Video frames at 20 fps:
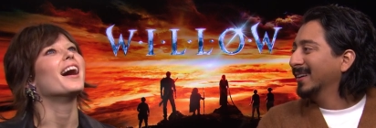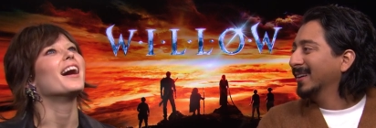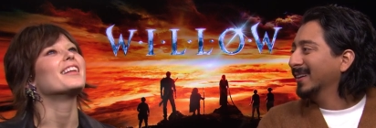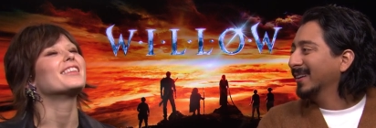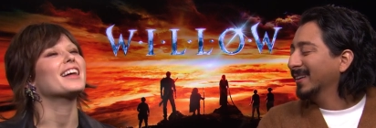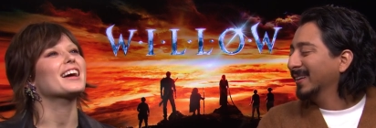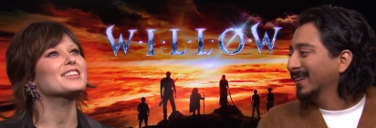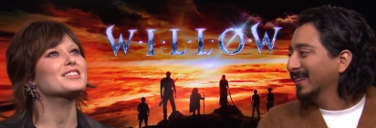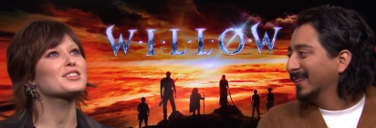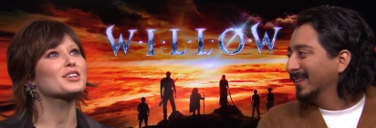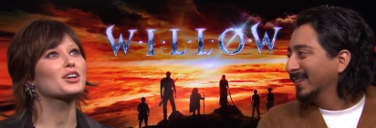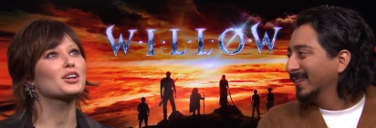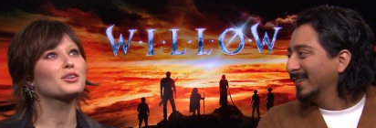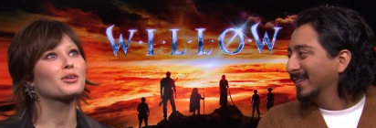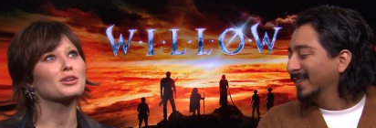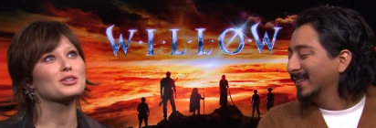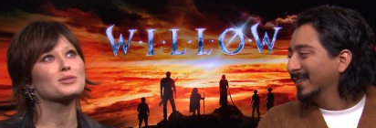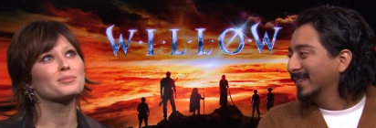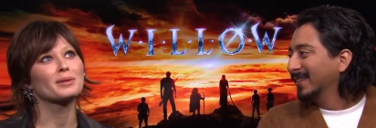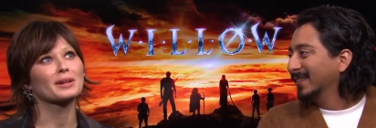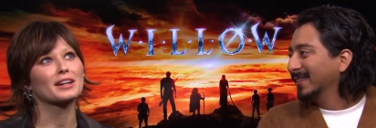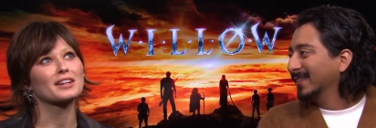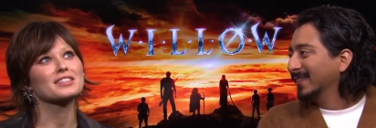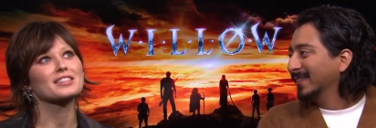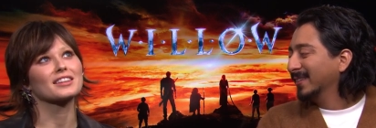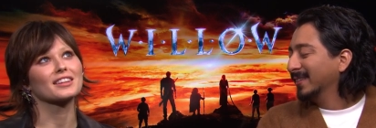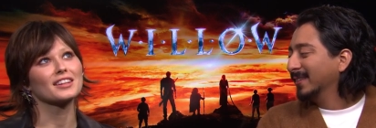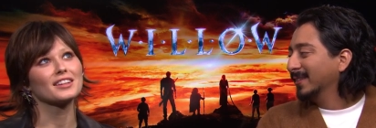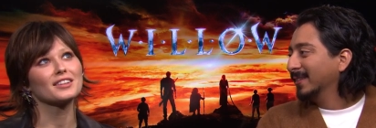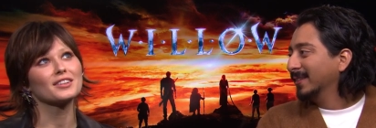Speaker 1: That's a good question because
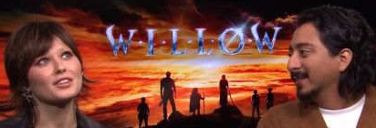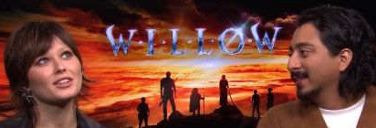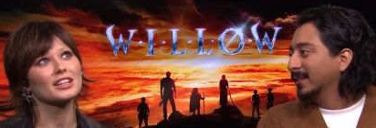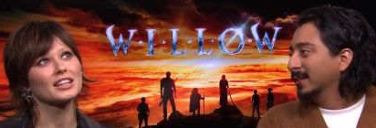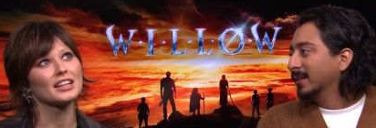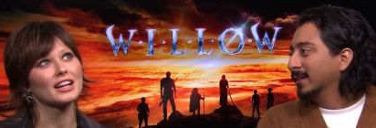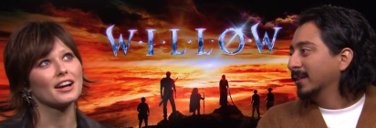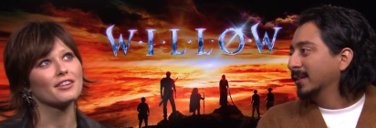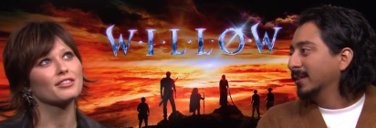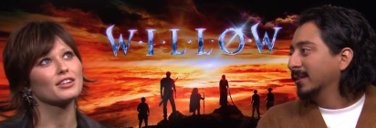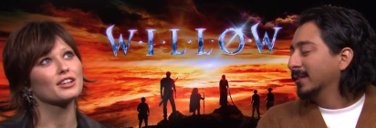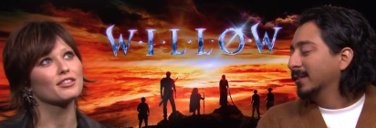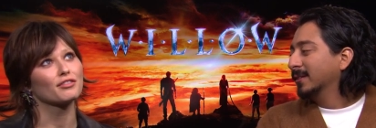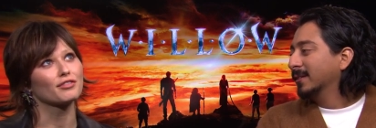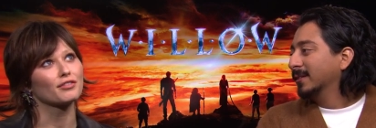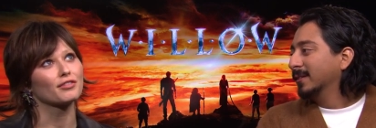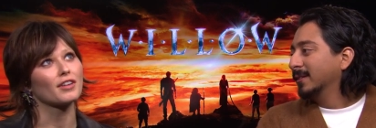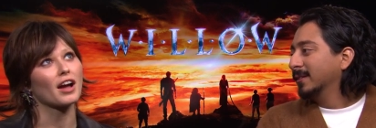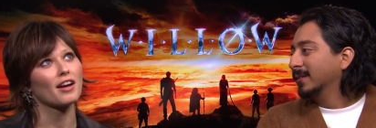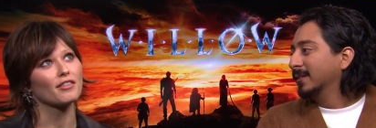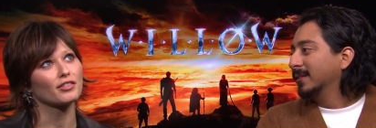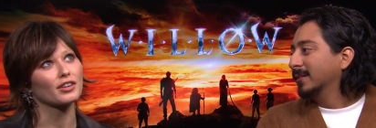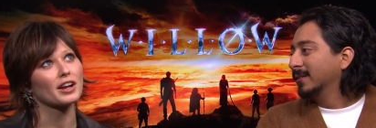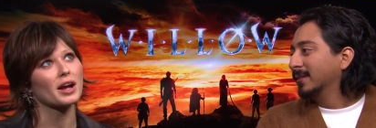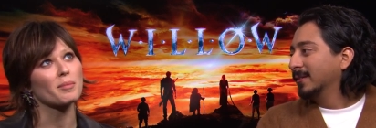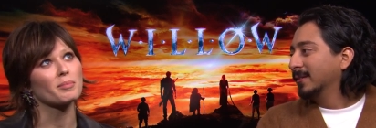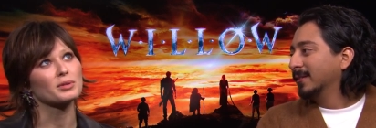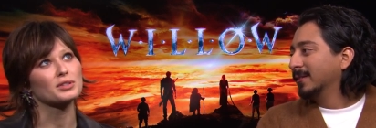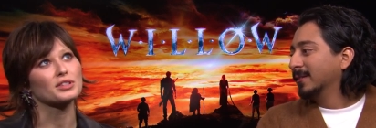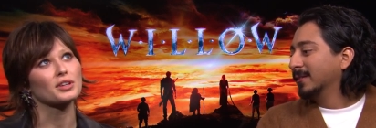literally every every
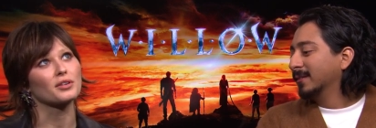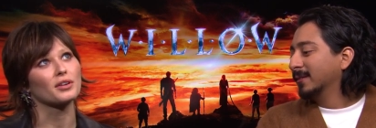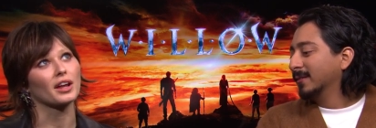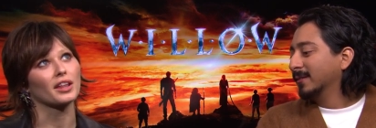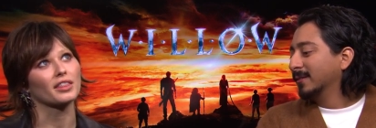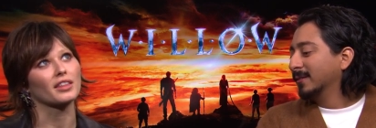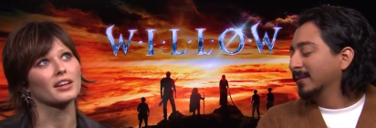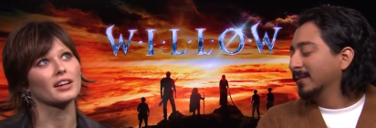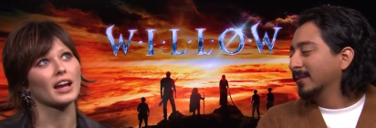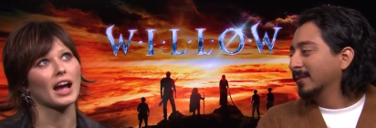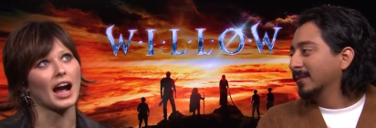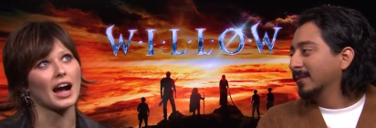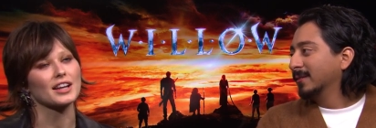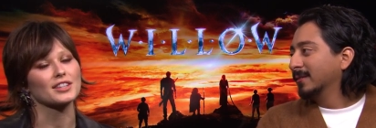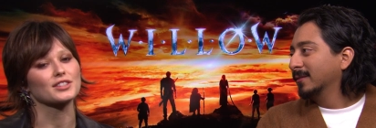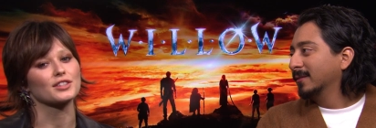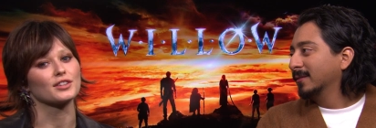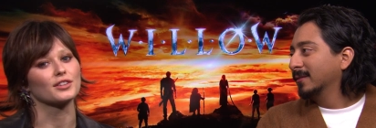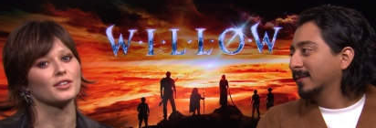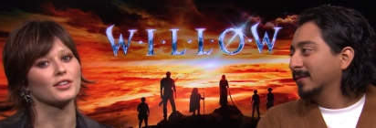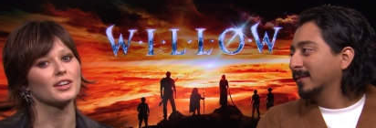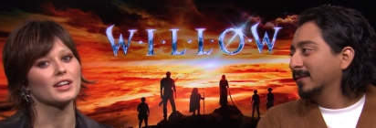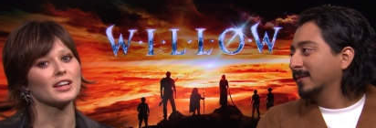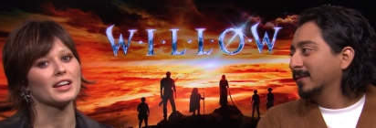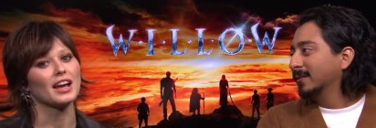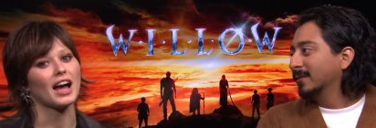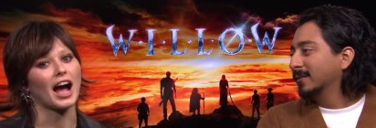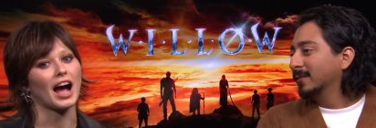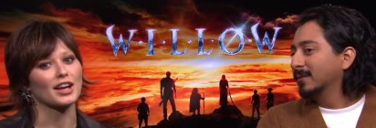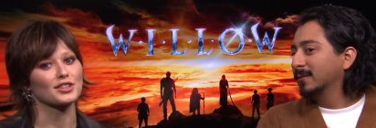episode I think has a
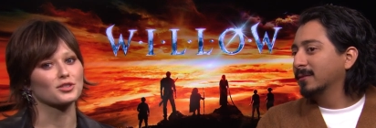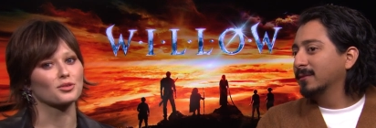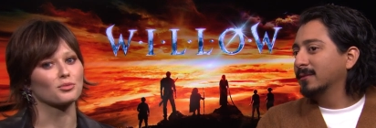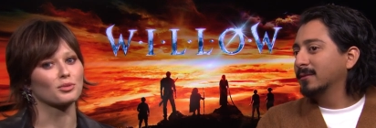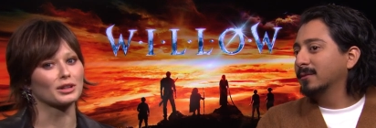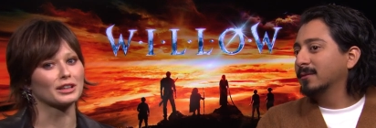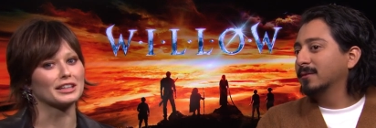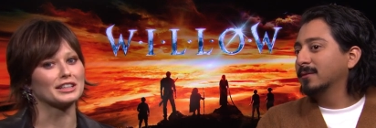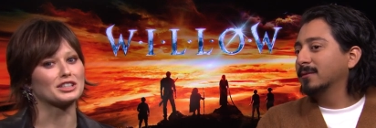has a really